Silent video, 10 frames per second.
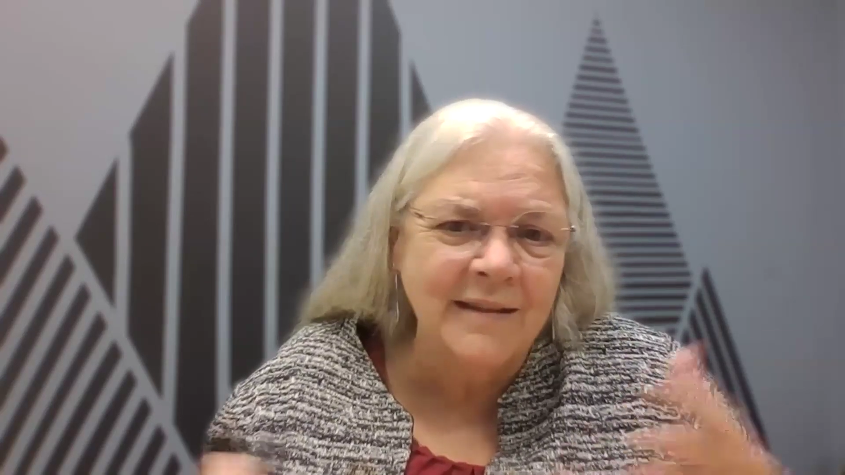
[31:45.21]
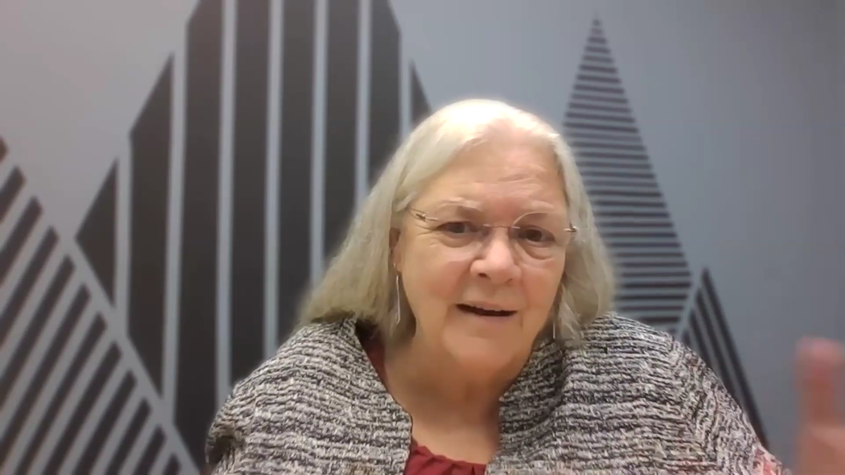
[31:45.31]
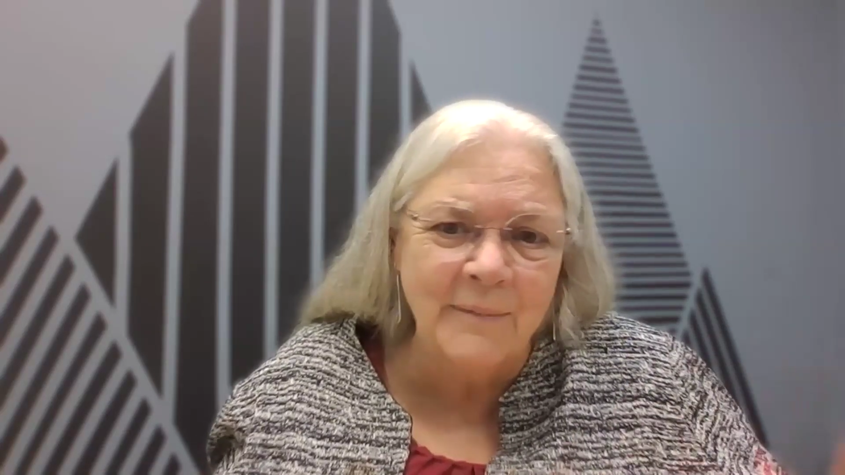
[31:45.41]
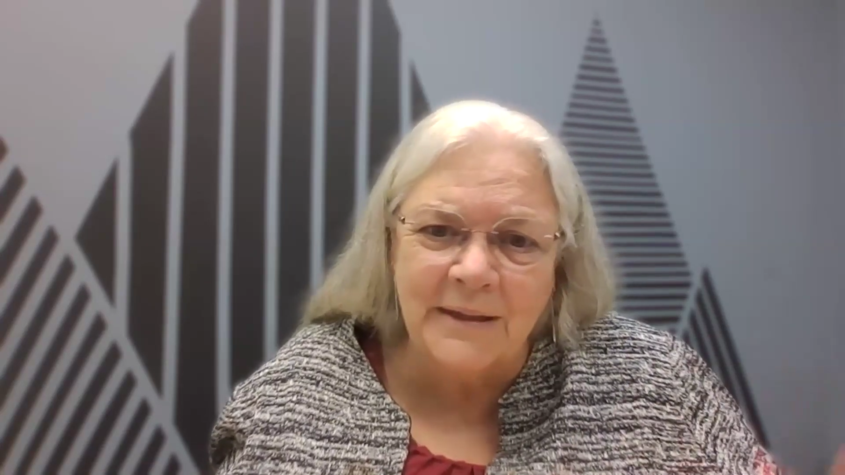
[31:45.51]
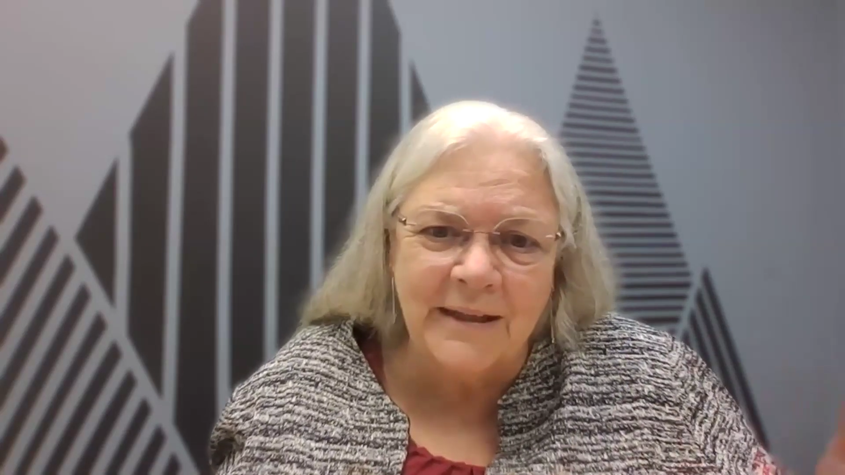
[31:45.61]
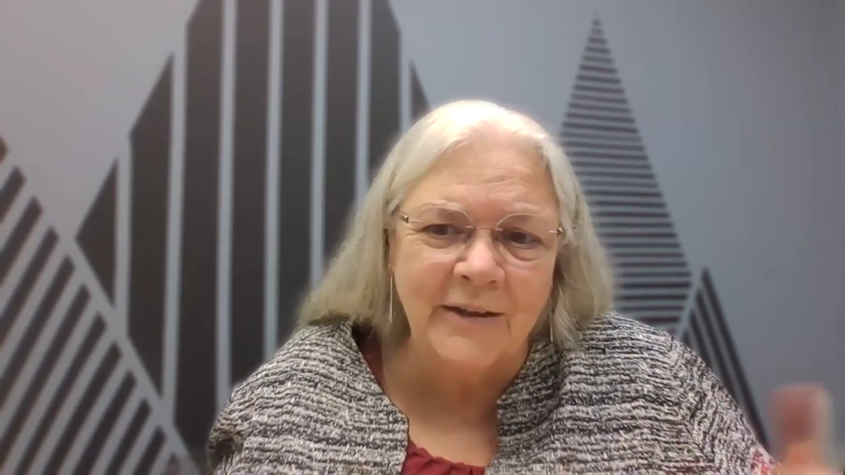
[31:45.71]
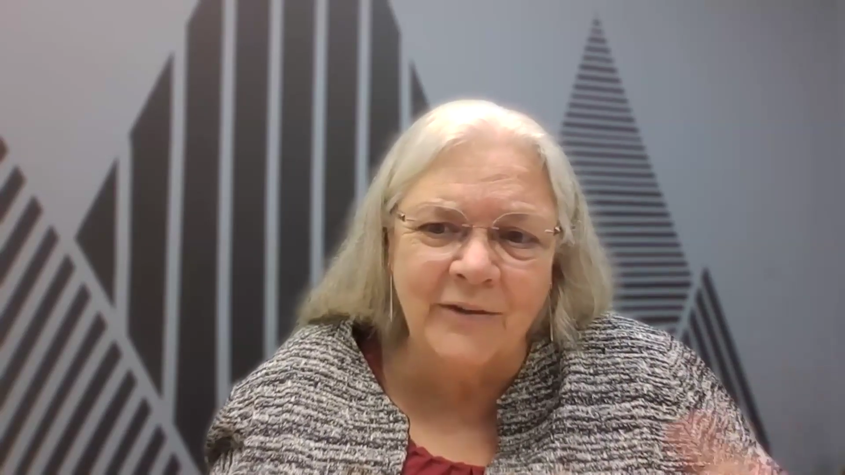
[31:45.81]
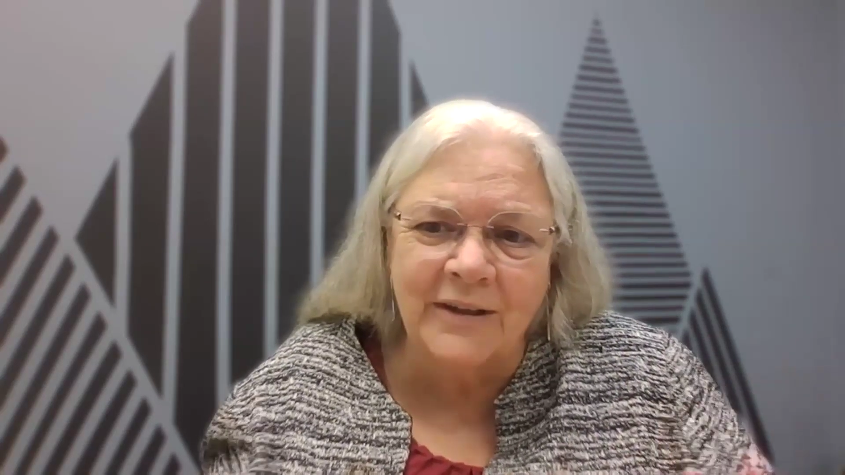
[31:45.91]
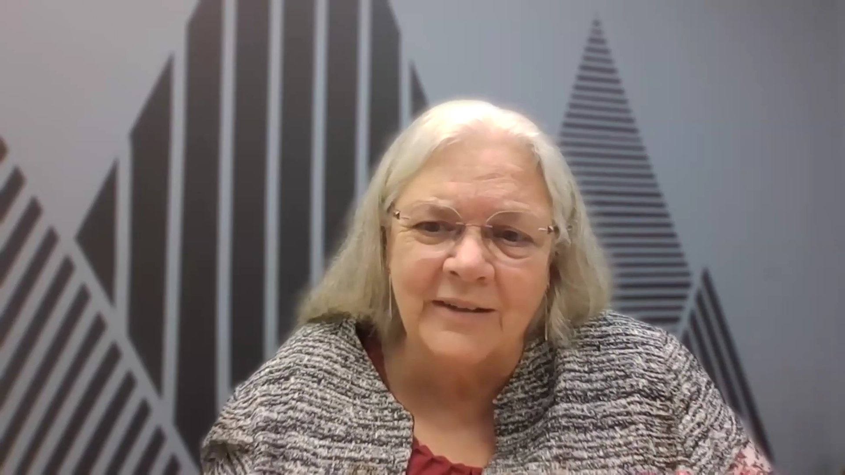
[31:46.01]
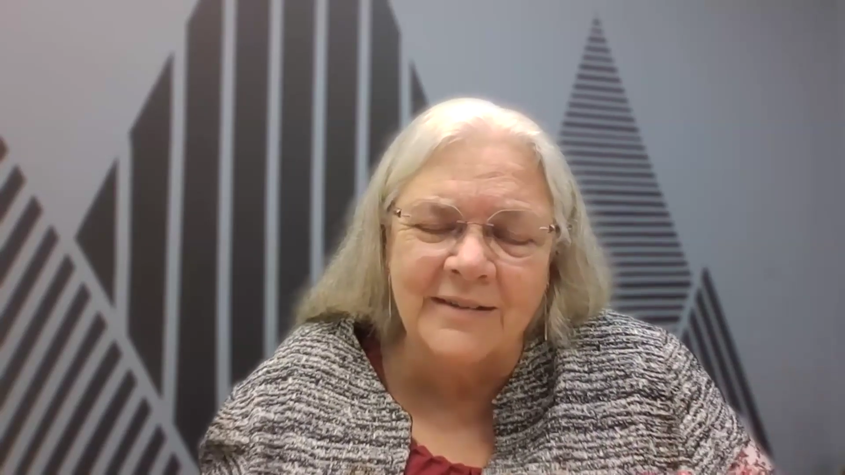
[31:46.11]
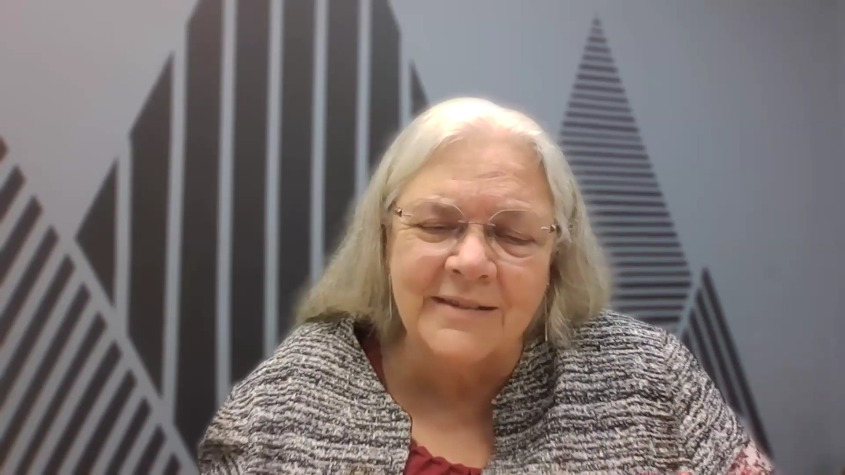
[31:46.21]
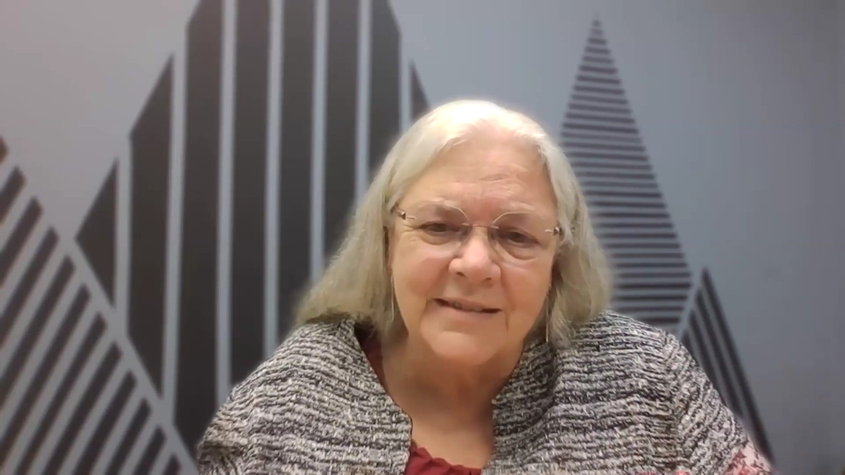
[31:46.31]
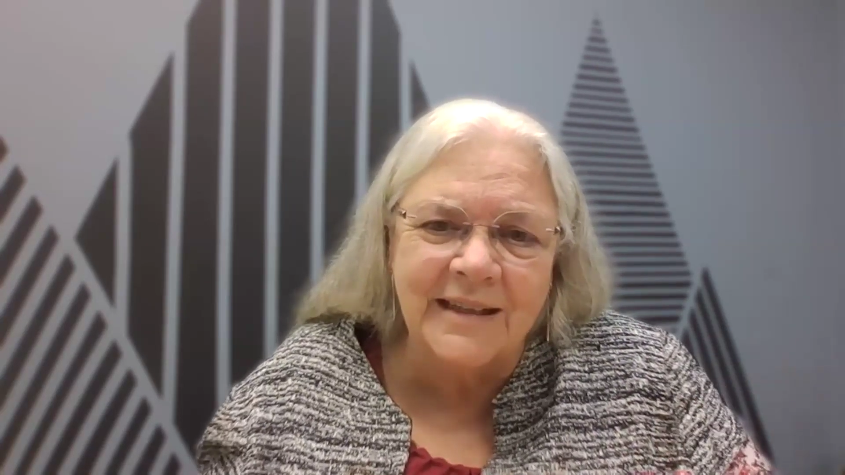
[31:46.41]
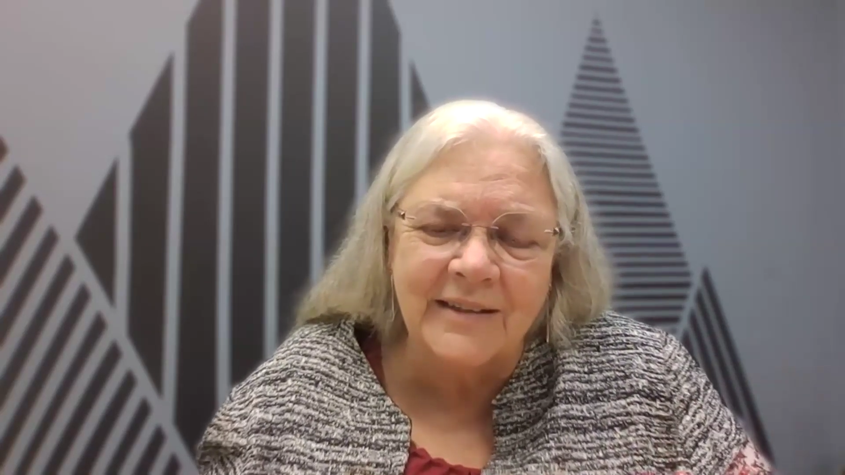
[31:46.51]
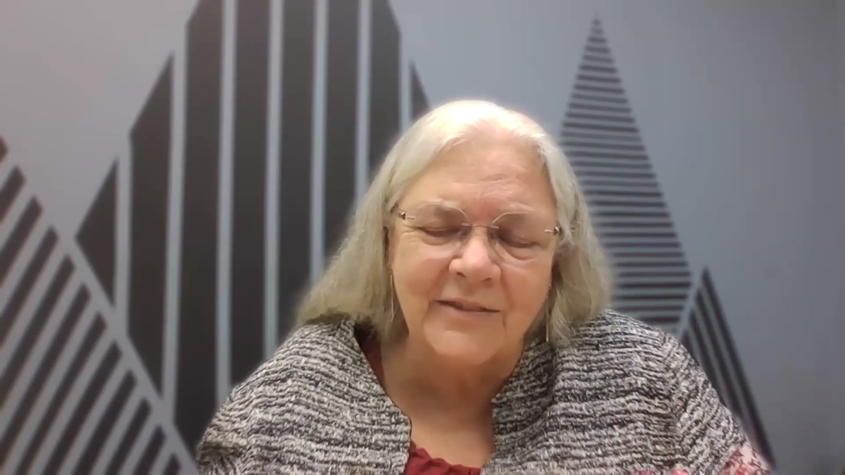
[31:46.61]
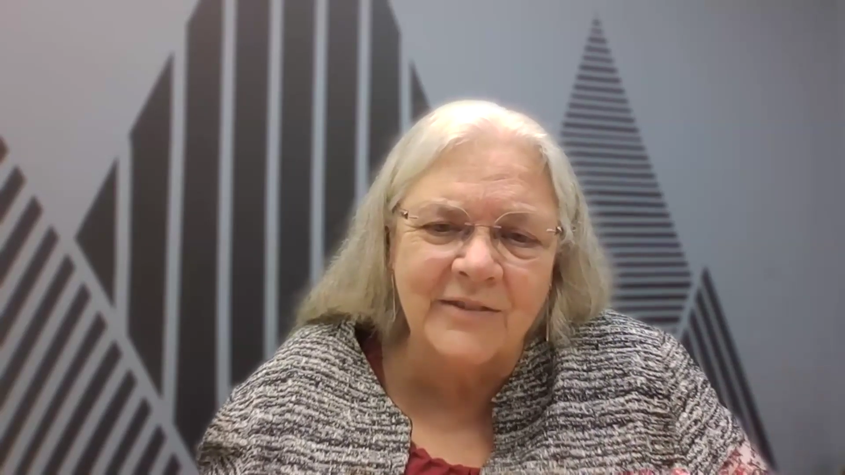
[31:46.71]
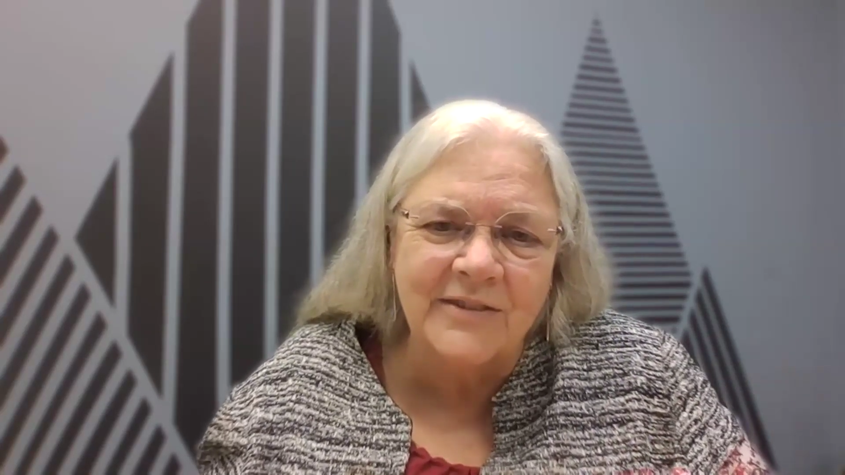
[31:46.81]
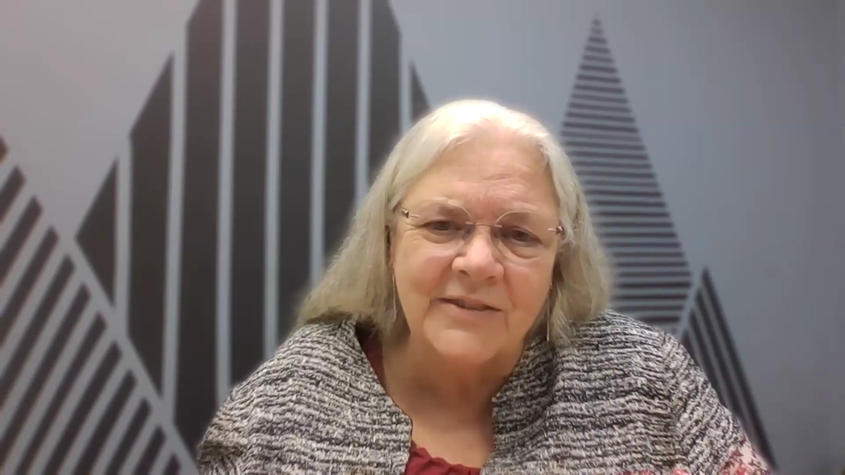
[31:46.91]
commonly agreed on standards.